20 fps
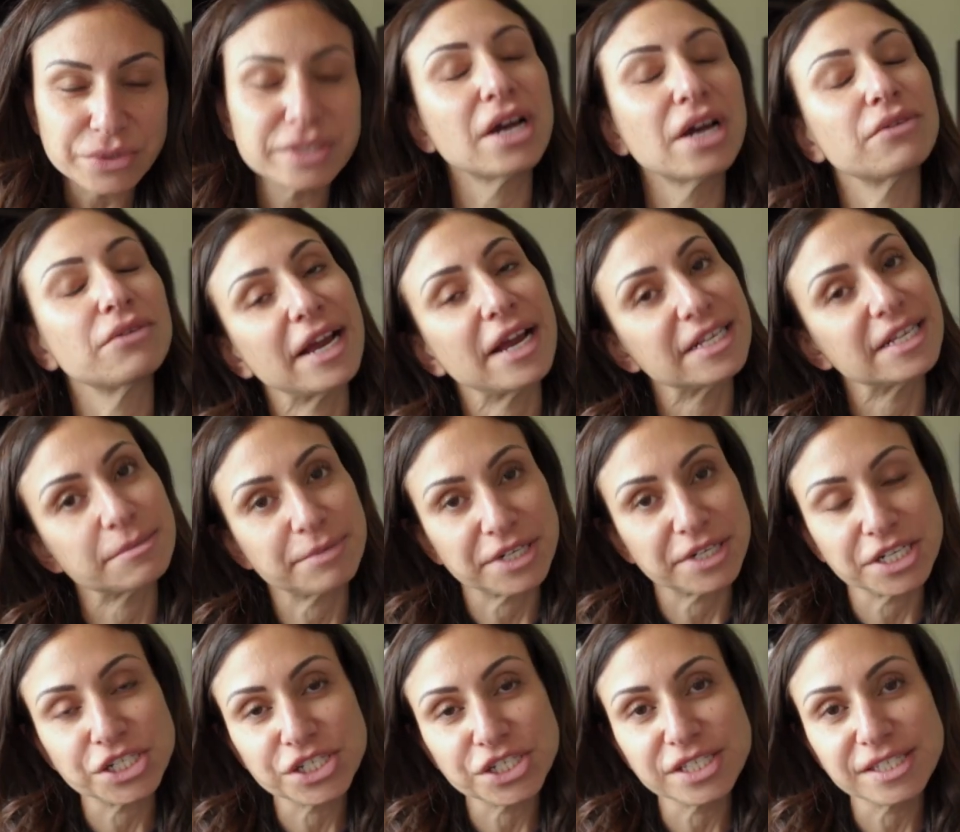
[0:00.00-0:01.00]
Not raspberry, I
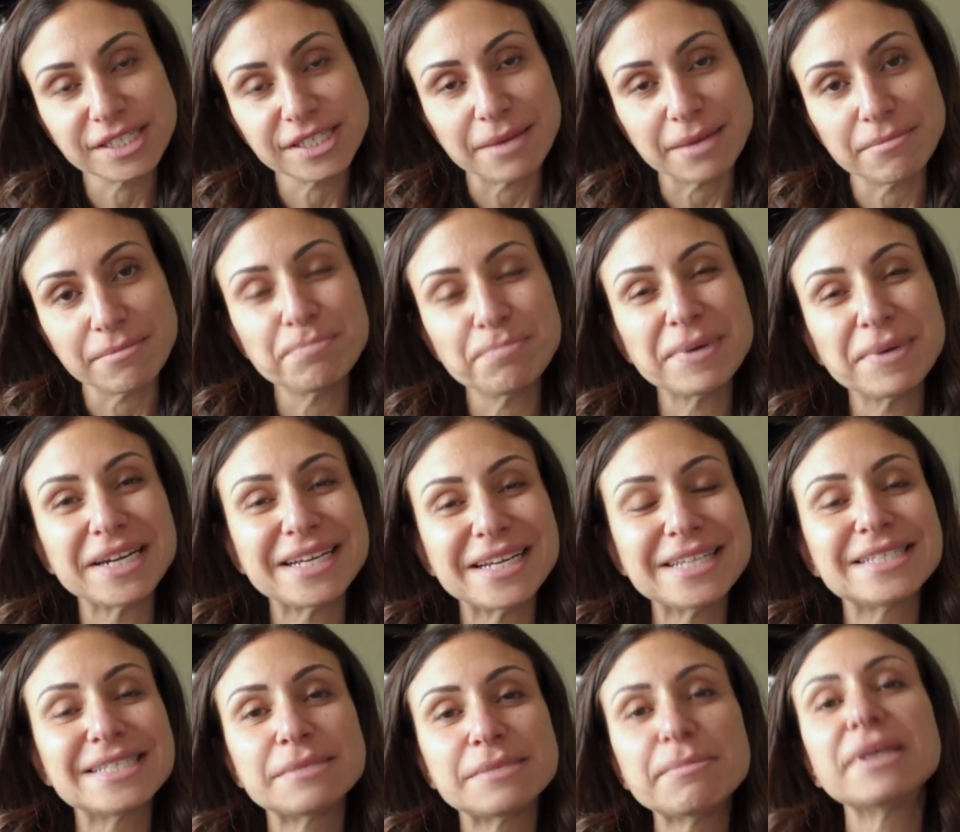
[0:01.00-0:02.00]
shouldn't say, but it
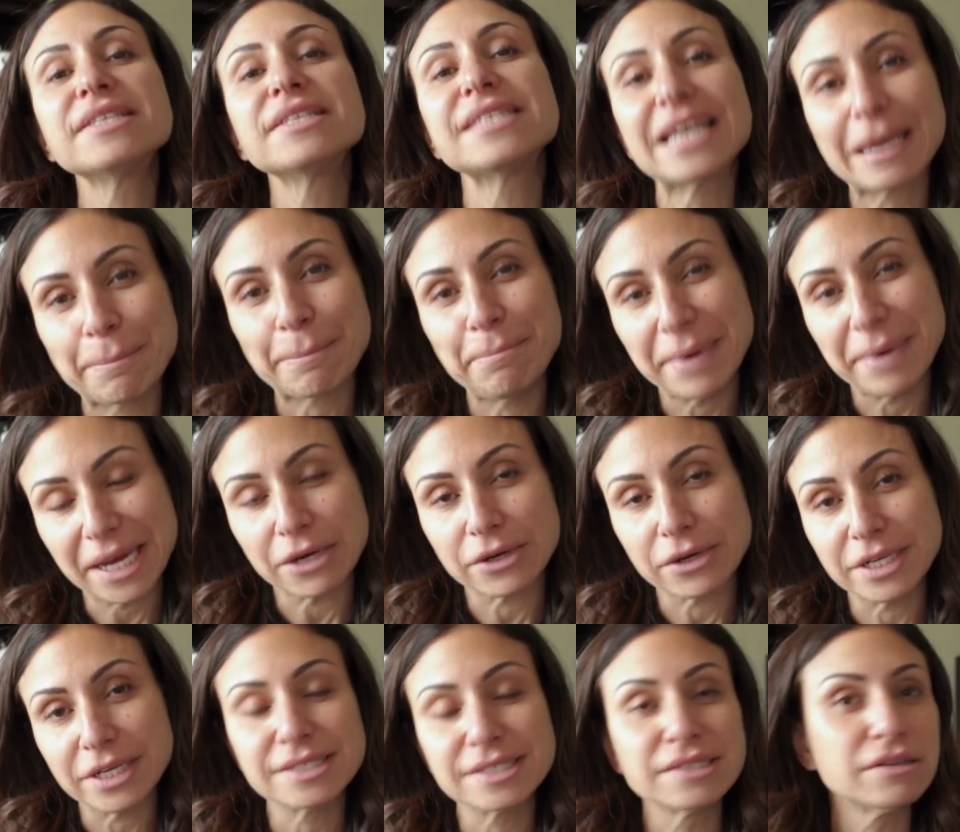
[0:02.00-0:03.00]
smells like
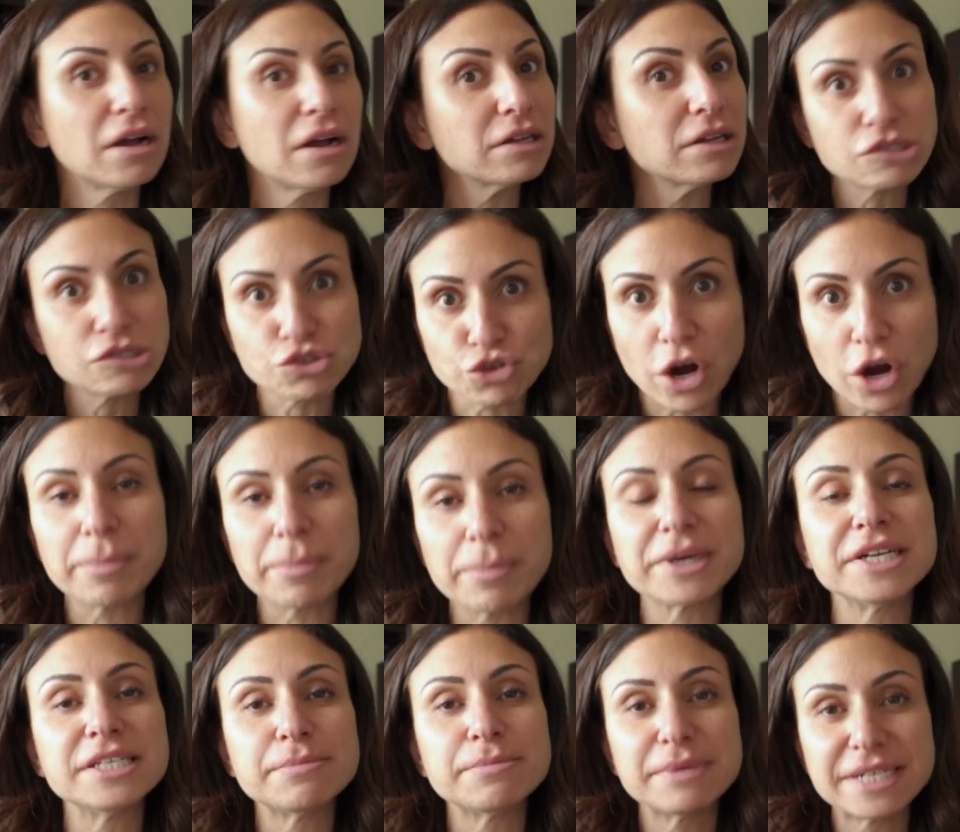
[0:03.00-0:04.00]
berries, not
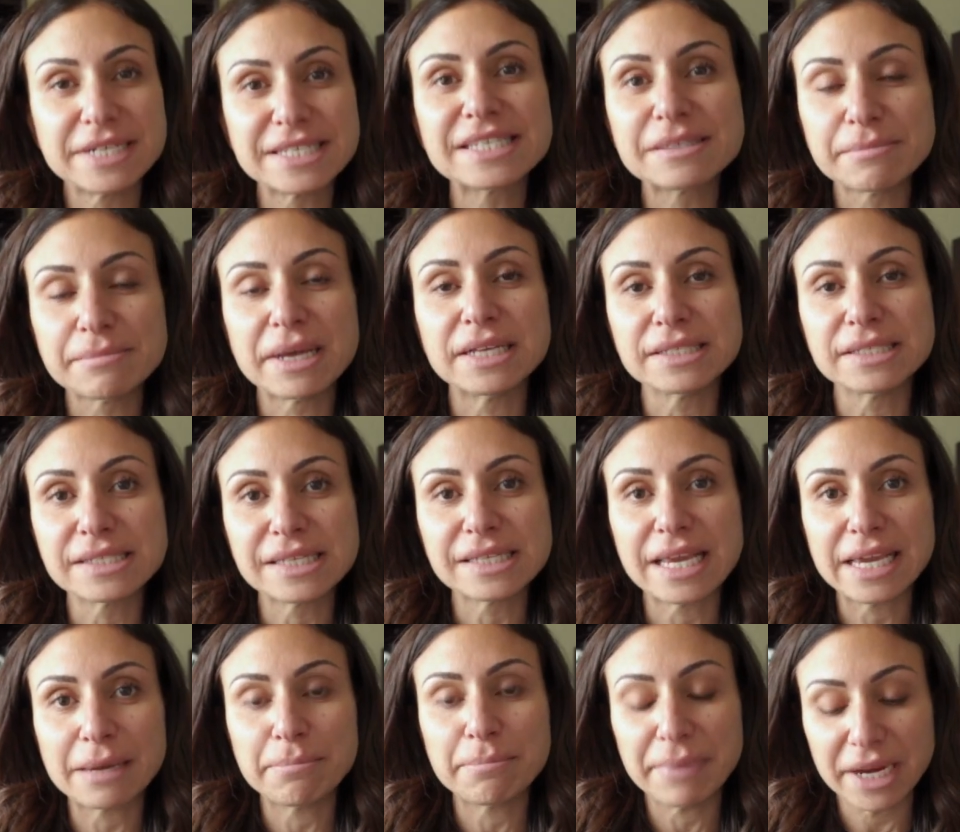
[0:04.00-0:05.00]
strawberries, but it smells
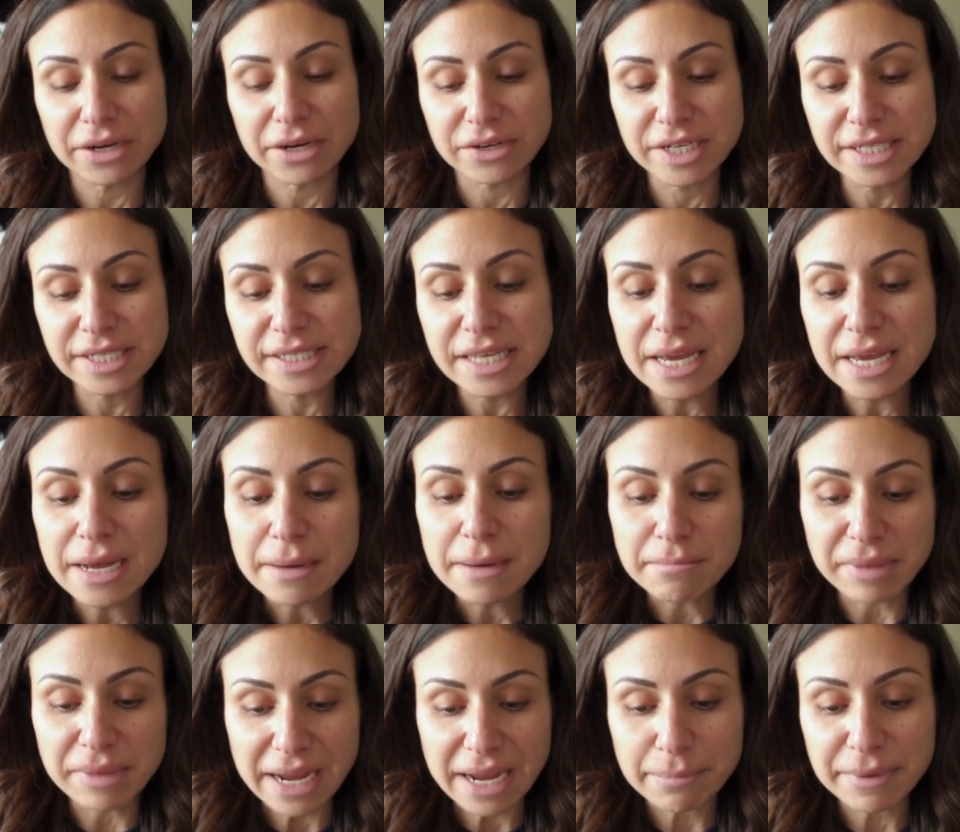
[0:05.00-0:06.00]
like berries
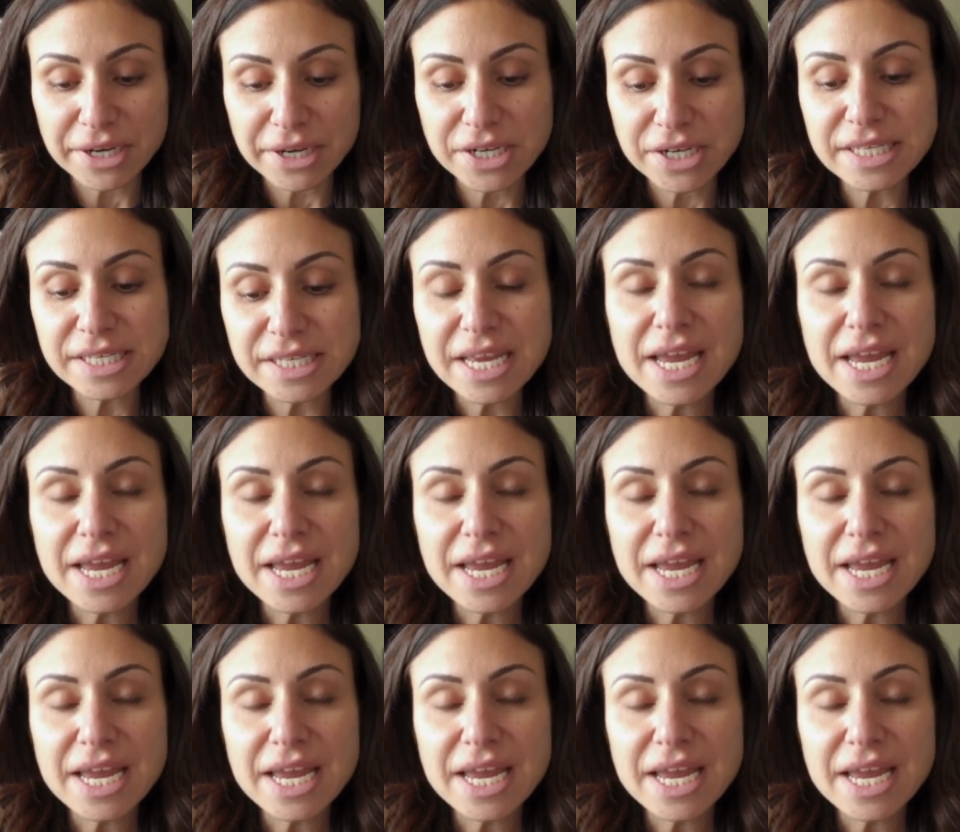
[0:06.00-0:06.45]
blackberries.